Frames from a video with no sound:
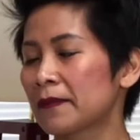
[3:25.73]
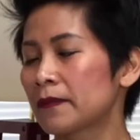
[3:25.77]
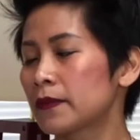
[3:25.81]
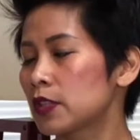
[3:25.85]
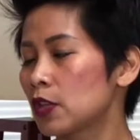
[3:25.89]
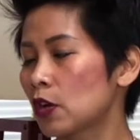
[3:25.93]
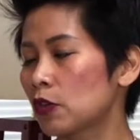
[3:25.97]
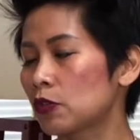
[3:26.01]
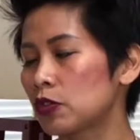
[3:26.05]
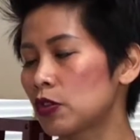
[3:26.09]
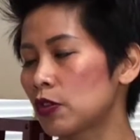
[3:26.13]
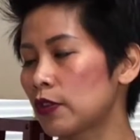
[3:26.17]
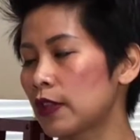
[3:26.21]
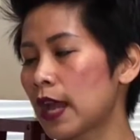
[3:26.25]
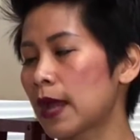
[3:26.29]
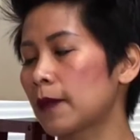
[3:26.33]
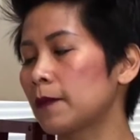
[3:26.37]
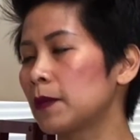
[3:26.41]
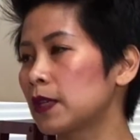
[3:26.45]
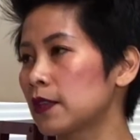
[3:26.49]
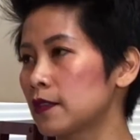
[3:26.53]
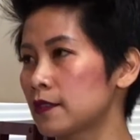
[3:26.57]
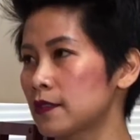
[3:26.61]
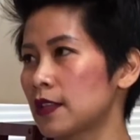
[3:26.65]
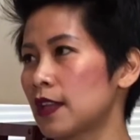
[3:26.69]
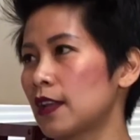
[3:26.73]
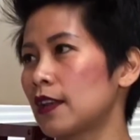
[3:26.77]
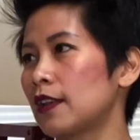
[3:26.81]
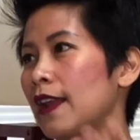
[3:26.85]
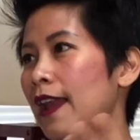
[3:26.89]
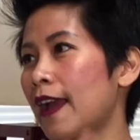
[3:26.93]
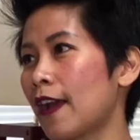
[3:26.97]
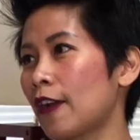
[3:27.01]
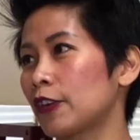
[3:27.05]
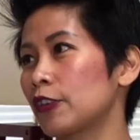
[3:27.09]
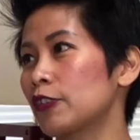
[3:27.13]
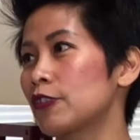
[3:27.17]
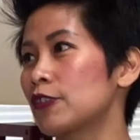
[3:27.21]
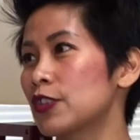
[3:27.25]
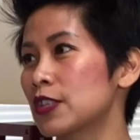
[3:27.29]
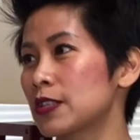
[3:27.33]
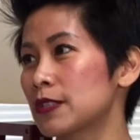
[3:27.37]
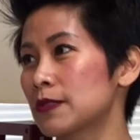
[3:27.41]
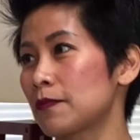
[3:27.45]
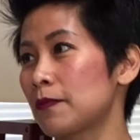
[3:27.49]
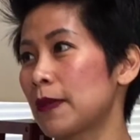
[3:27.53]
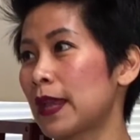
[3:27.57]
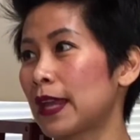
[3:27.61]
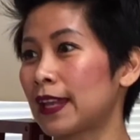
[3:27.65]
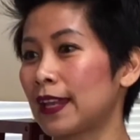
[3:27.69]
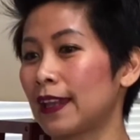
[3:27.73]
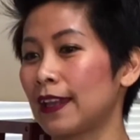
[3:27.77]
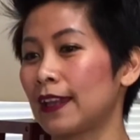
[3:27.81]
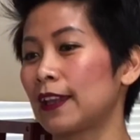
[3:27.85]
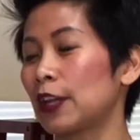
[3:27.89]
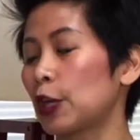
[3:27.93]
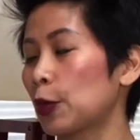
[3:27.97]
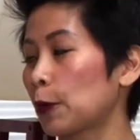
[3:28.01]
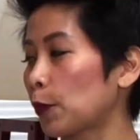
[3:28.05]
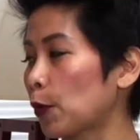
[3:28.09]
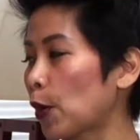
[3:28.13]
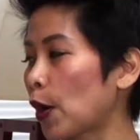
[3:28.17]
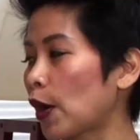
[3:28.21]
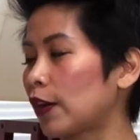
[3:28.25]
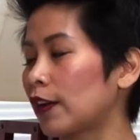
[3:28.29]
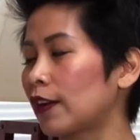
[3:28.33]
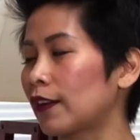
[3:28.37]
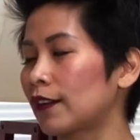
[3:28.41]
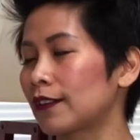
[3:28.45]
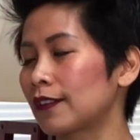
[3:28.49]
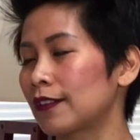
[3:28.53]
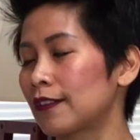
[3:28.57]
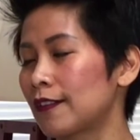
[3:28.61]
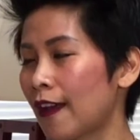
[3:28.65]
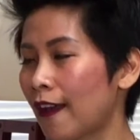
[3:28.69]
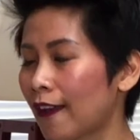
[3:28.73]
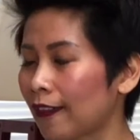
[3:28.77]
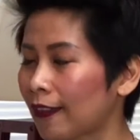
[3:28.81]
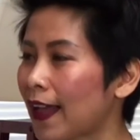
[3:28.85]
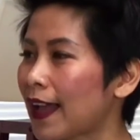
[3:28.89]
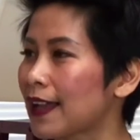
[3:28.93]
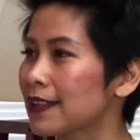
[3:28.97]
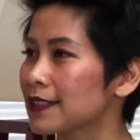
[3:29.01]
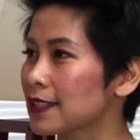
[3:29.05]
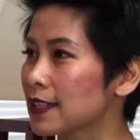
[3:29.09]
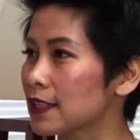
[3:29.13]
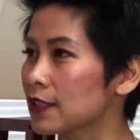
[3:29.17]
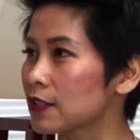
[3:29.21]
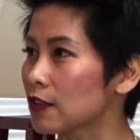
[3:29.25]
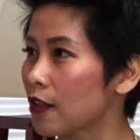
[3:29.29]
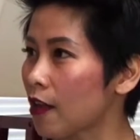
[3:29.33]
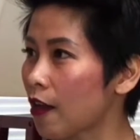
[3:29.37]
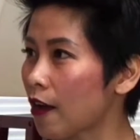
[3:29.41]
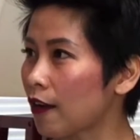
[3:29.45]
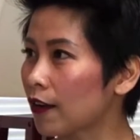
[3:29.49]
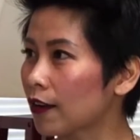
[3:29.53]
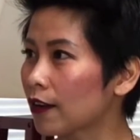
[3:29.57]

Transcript: Don't do that, because then now you're just making your product not last as long.